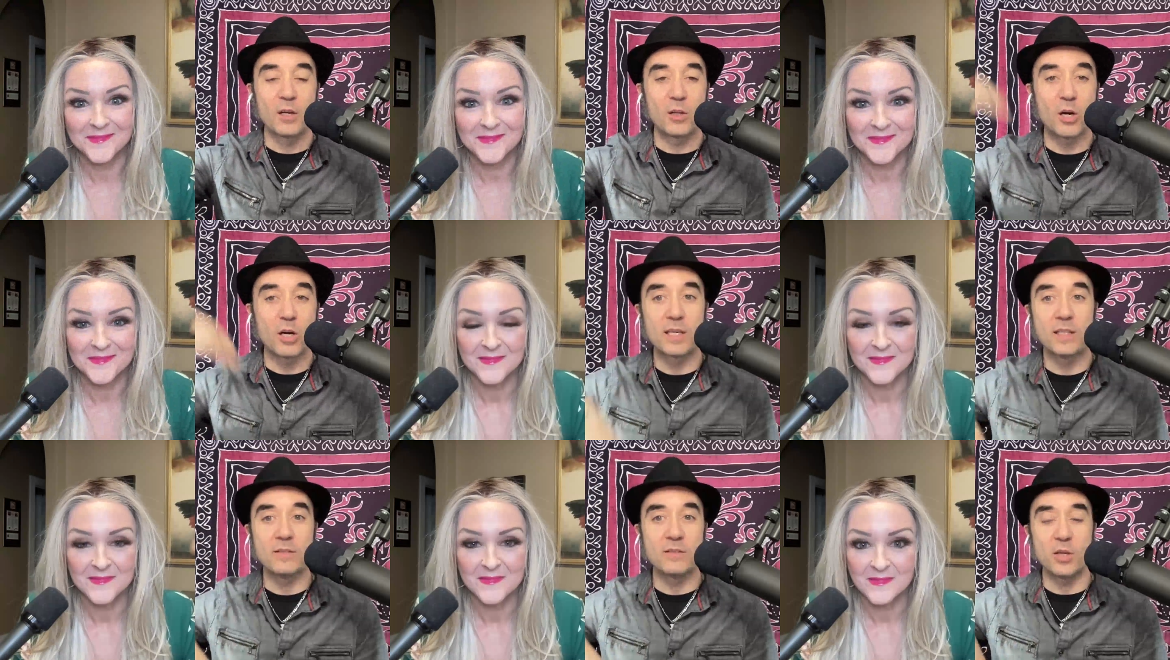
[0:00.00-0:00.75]

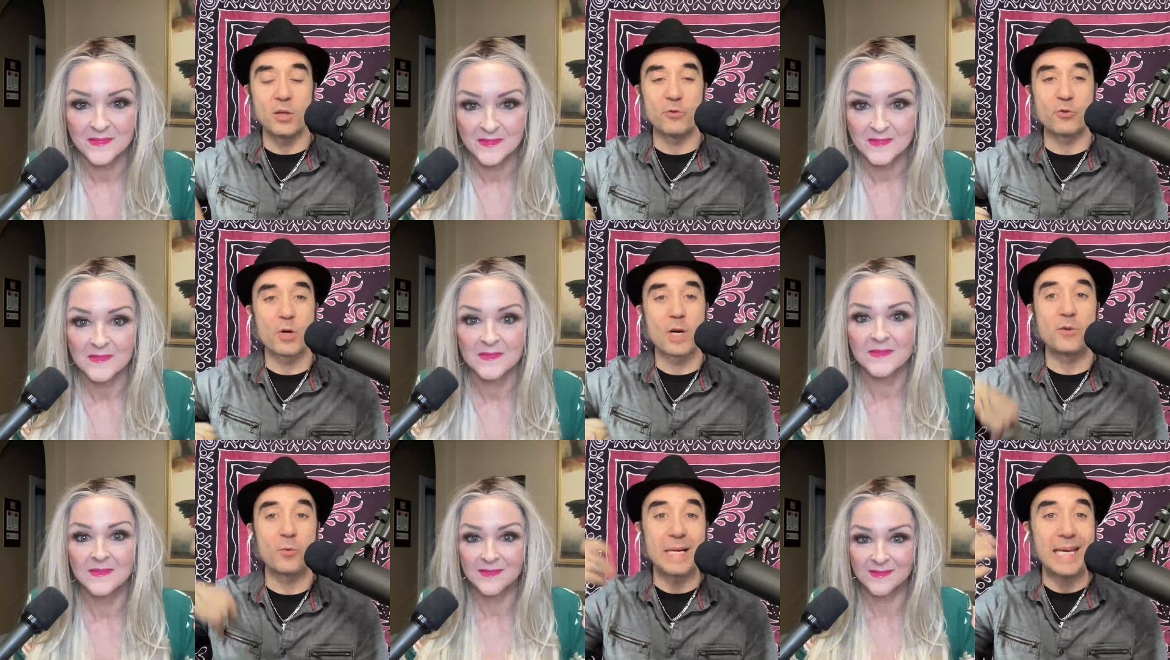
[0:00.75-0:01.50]
Speaker 1: Clark is, you know,
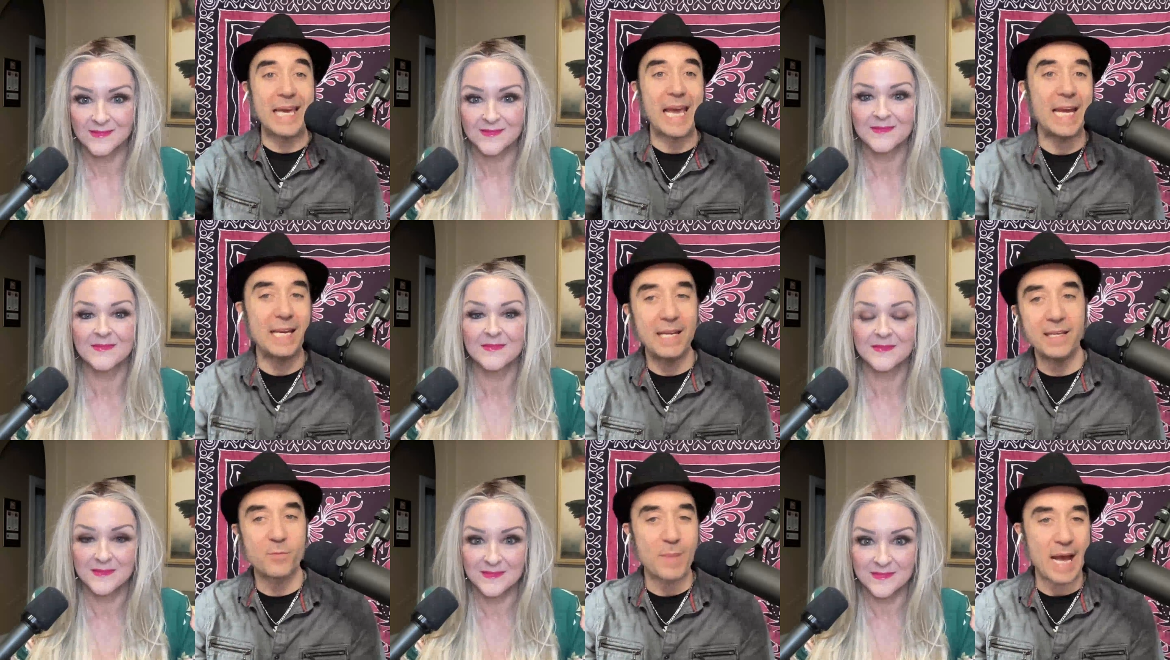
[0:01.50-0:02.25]
trying to regain
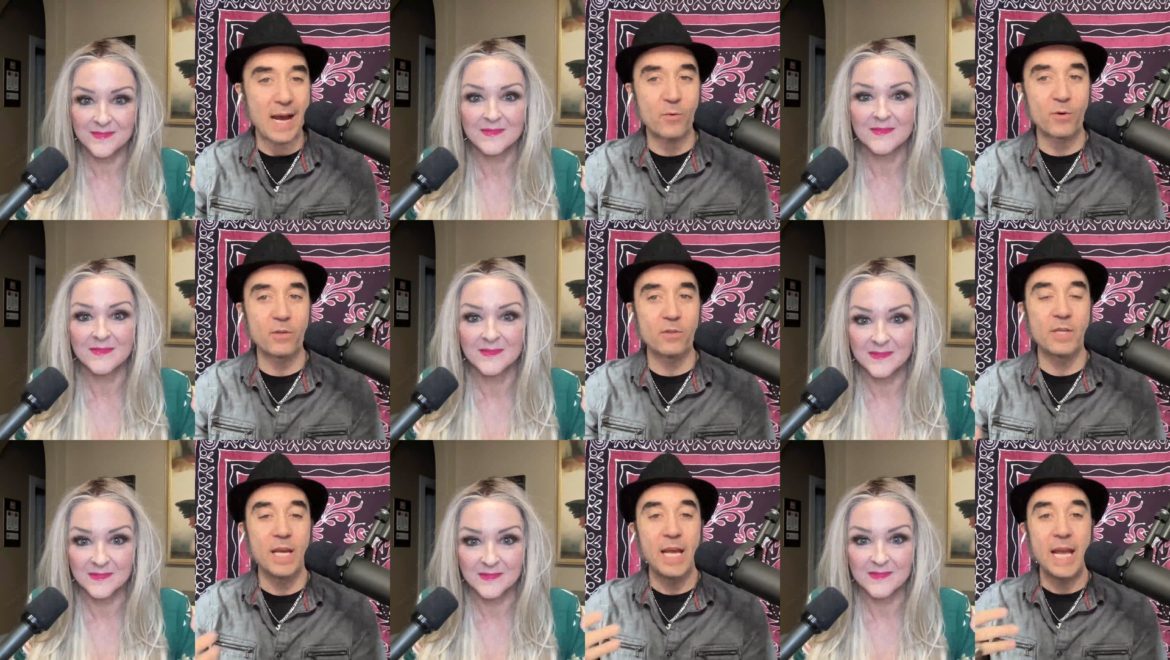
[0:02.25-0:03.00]
his
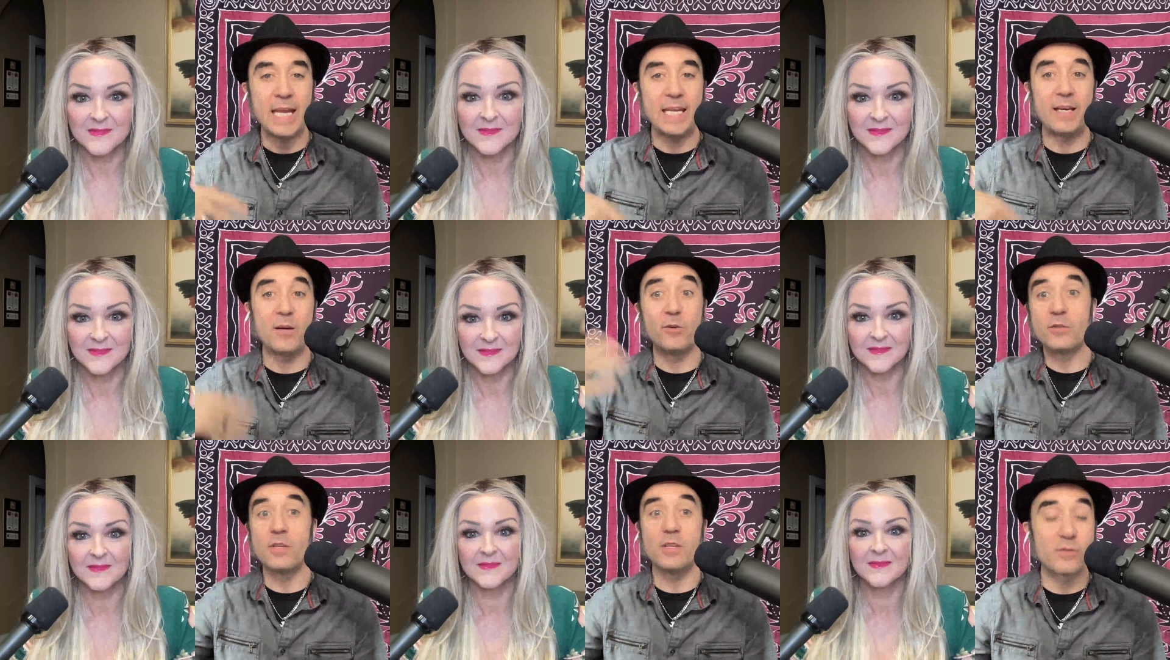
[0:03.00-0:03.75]
powers and he
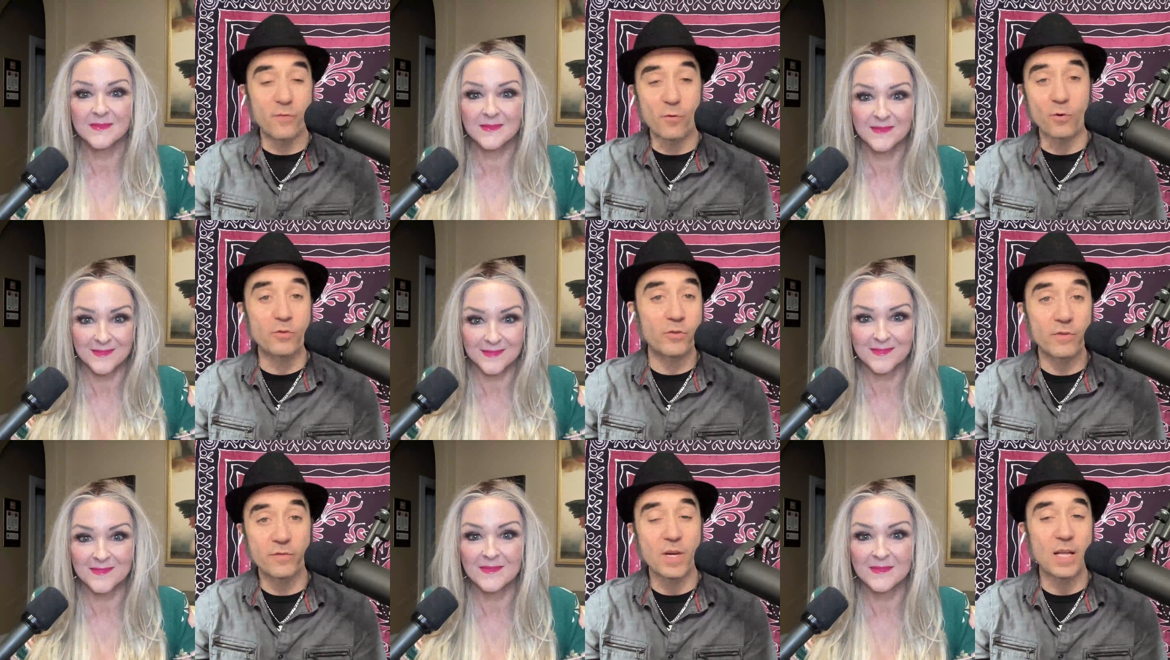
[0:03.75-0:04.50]
goes to his
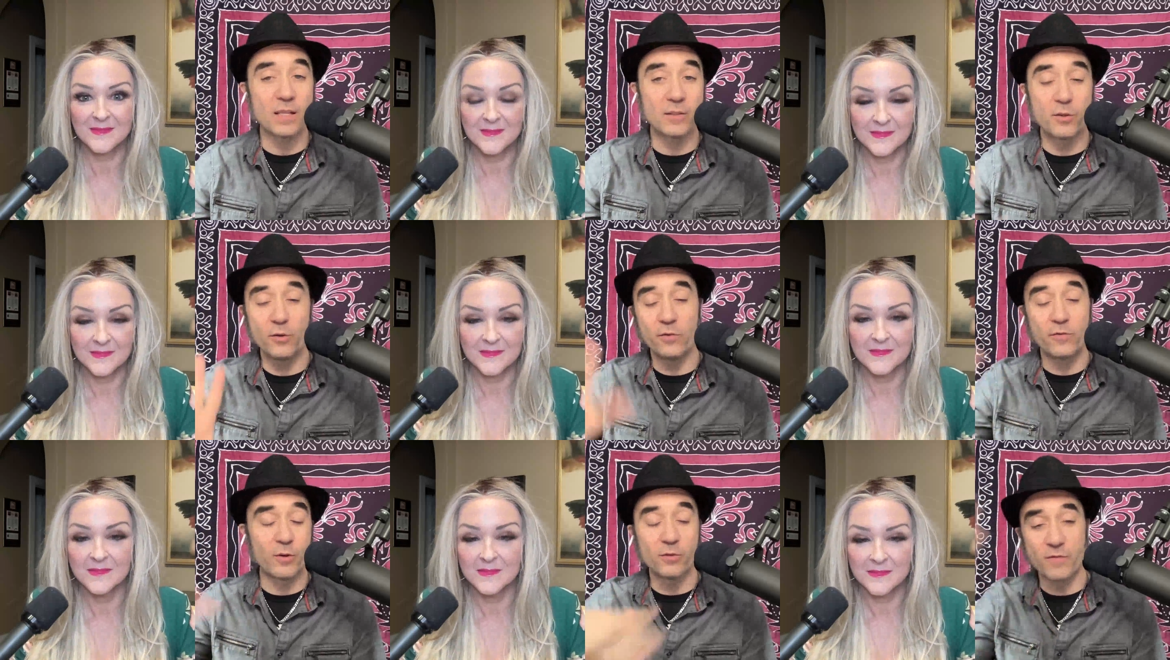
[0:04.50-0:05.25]
fortress of
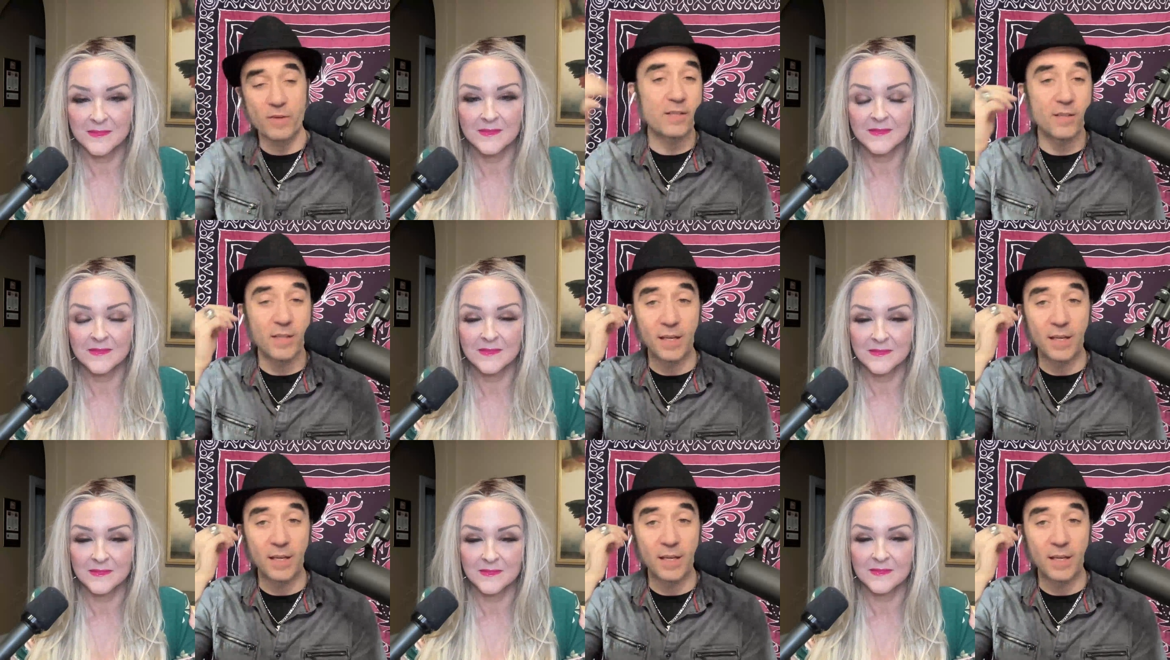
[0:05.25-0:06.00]
solitude. For those of us
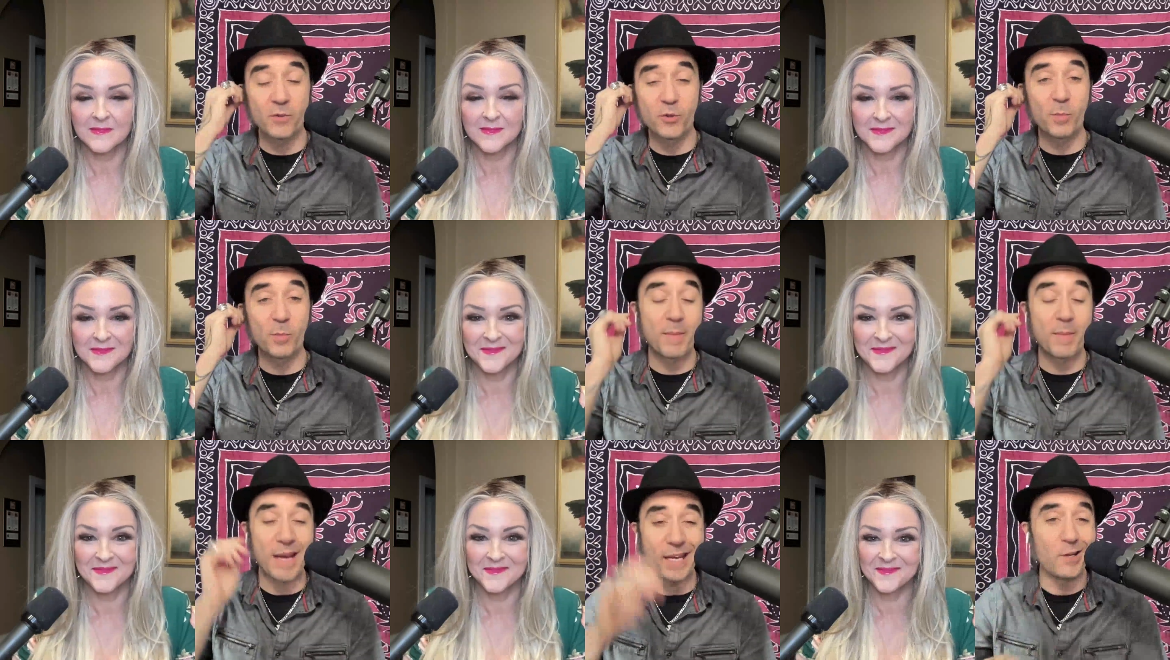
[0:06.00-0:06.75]
that grew up on
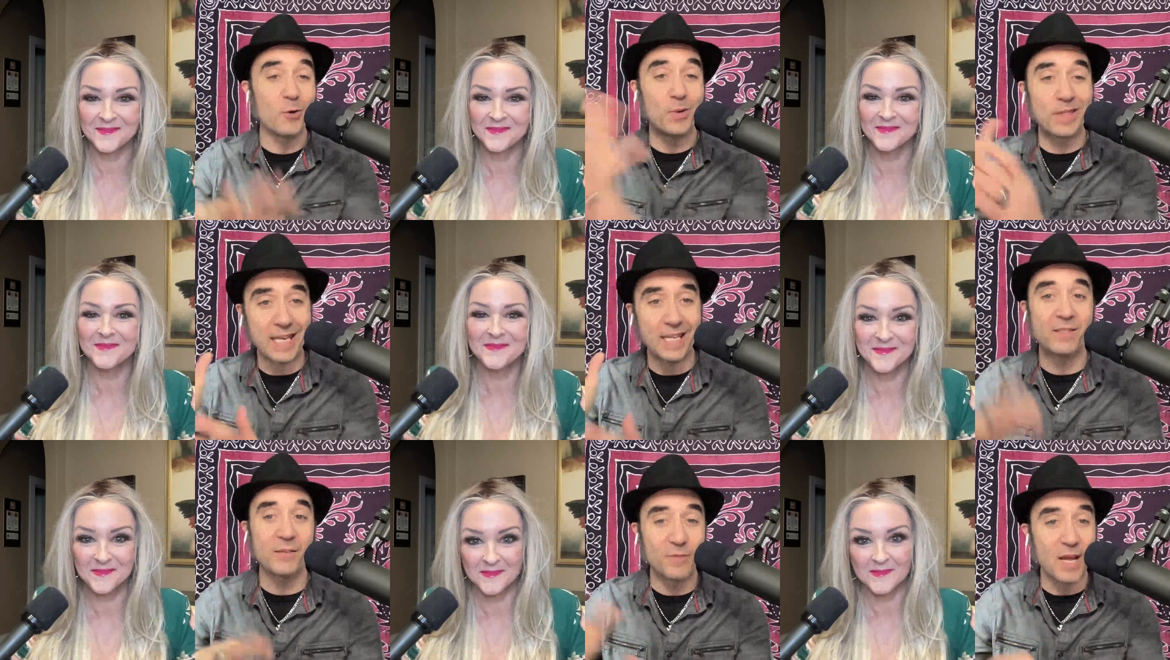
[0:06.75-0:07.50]
Superman, you know what
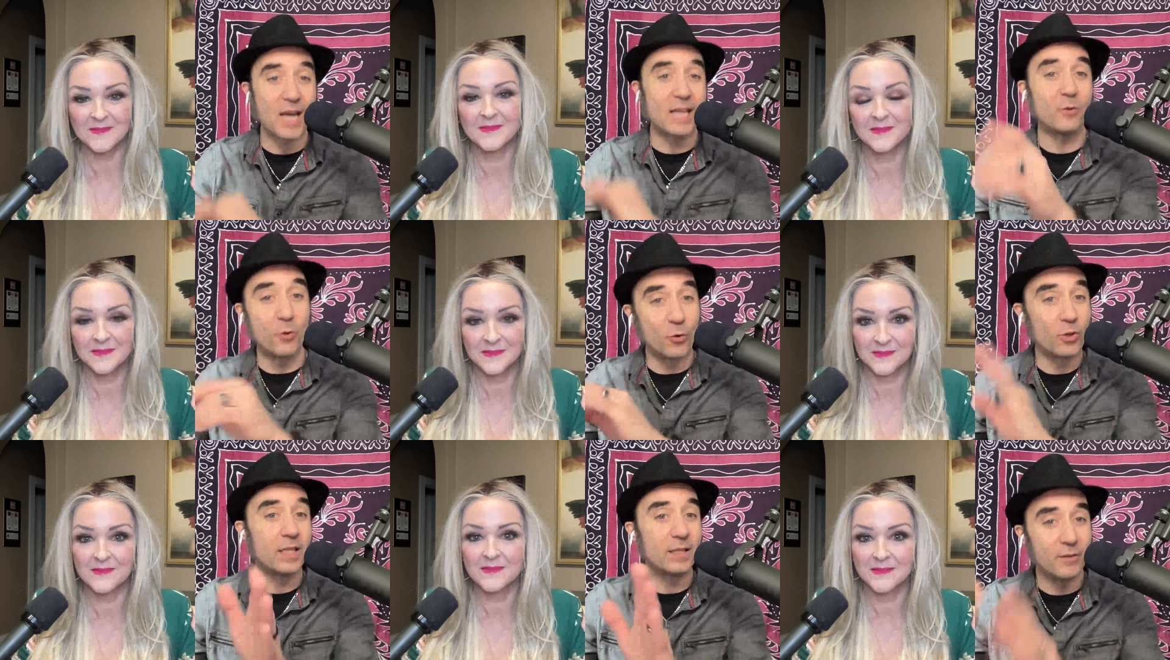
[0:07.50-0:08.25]
that is. If not,
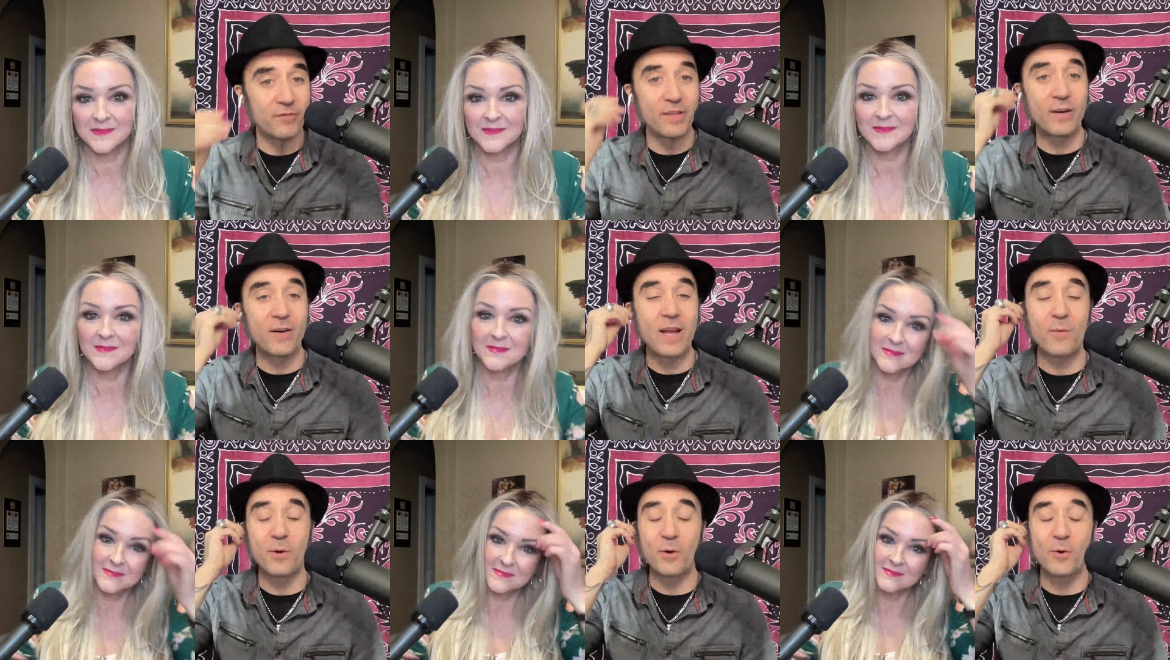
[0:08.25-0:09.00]
Google it, you'll figure it
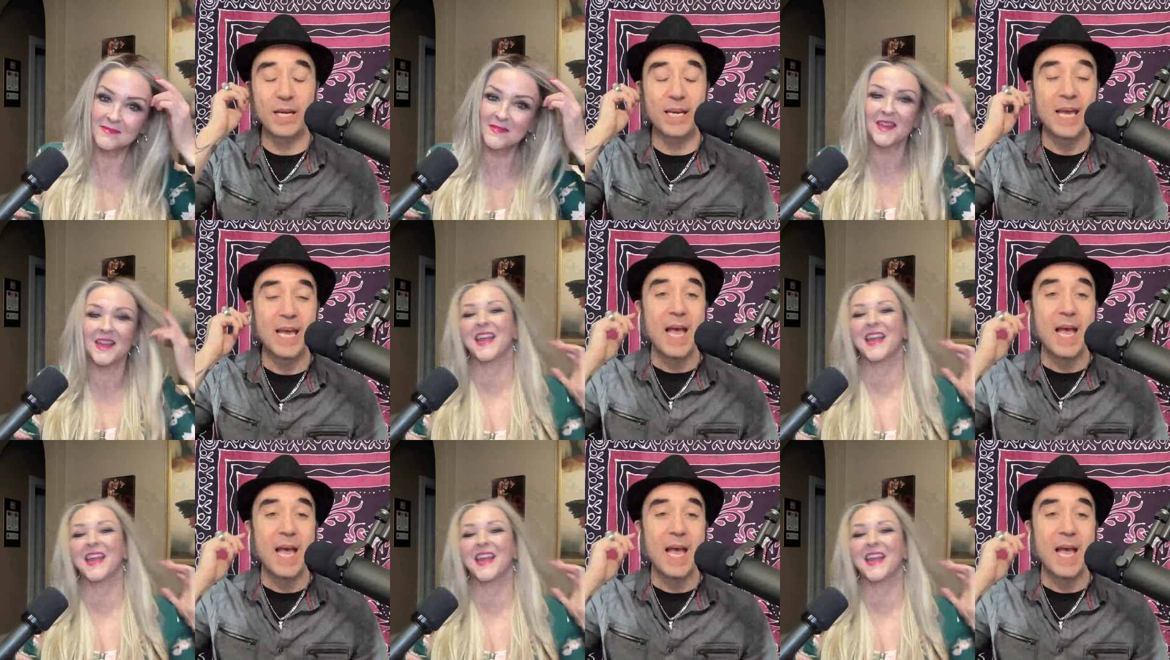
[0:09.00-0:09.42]
out real quick.